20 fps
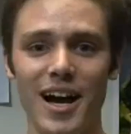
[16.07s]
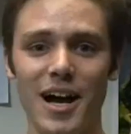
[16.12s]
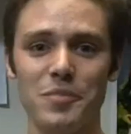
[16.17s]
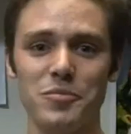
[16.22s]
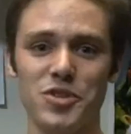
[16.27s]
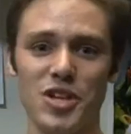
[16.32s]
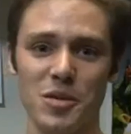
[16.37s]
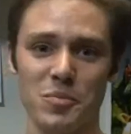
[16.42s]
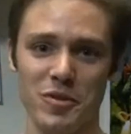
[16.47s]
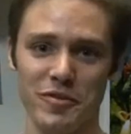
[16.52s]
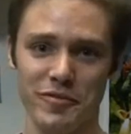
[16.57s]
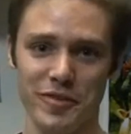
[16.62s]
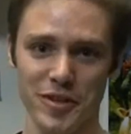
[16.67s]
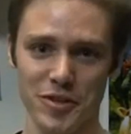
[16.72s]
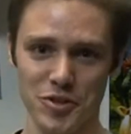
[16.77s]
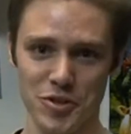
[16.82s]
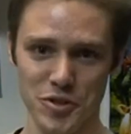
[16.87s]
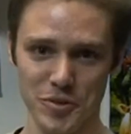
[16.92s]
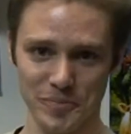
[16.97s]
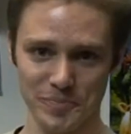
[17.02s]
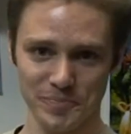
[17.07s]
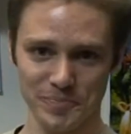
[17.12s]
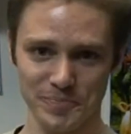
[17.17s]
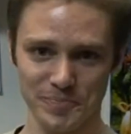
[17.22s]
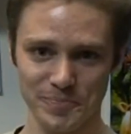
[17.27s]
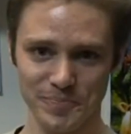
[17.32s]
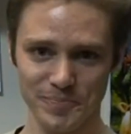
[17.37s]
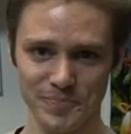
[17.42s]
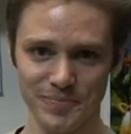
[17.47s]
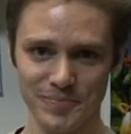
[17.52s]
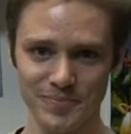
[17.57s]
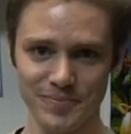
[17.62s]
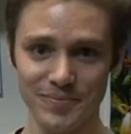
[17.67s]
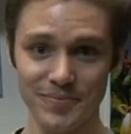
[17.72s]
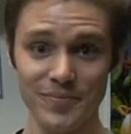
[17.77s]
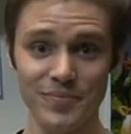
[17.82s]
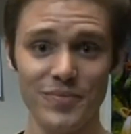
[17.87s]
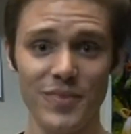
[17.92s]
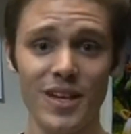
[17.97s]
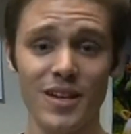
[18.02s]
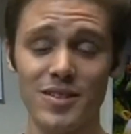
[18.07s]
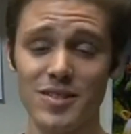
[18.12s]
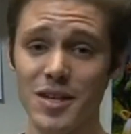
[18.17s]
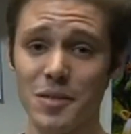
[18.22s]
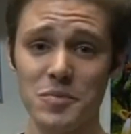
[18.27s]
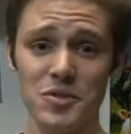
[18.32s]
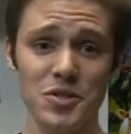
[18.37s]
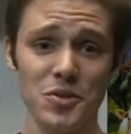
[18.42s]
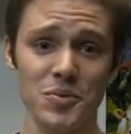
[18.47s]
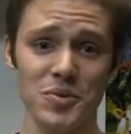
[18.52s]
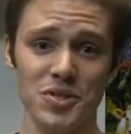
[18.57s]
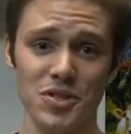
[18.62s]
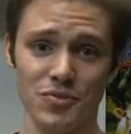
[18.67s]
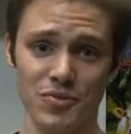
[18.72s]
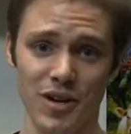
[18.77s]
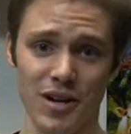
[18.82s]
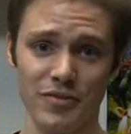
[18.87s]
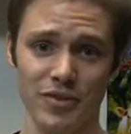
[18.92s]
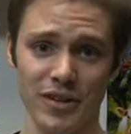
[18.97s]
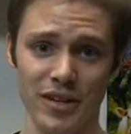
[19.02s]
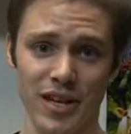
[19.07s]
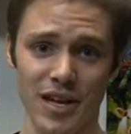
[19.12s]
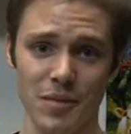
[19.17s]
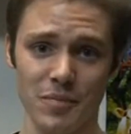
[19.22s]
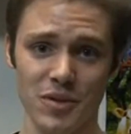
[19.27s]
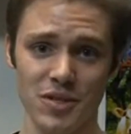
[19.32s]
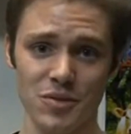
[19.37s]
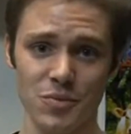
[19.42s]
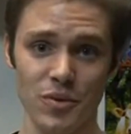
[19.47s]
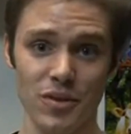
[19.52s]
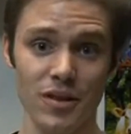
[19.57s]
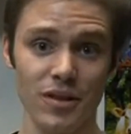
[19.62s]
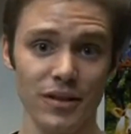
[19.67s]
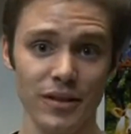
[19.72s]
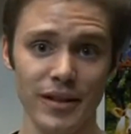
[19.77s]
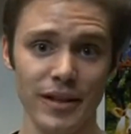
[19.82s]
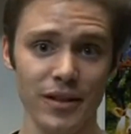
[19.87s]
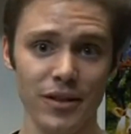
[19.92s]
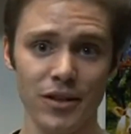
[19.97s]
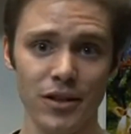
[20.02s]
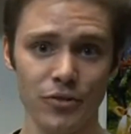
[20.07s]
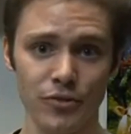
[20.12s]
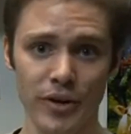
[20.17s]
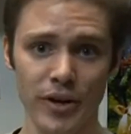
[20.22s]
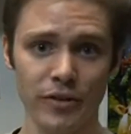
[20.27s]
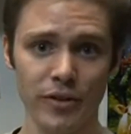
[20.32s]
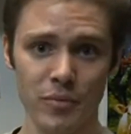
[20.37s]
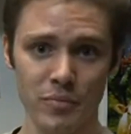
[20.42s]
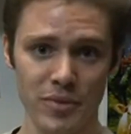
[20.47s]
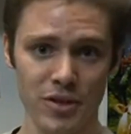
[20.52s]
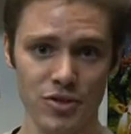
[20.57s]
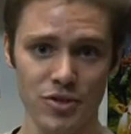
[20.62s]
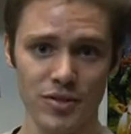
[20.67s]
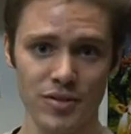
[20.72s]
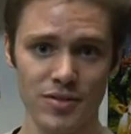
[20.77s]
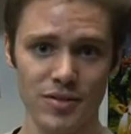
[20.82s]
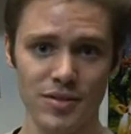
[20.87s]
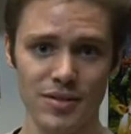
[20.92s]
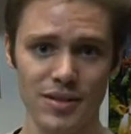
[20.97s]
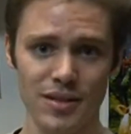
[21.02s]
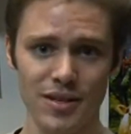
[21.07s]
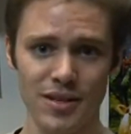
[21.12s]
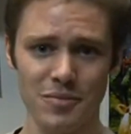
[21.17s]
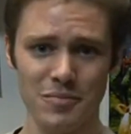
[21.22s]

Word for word: I'm Jamie Fish. Some students arrive on campus with clear career ambitions,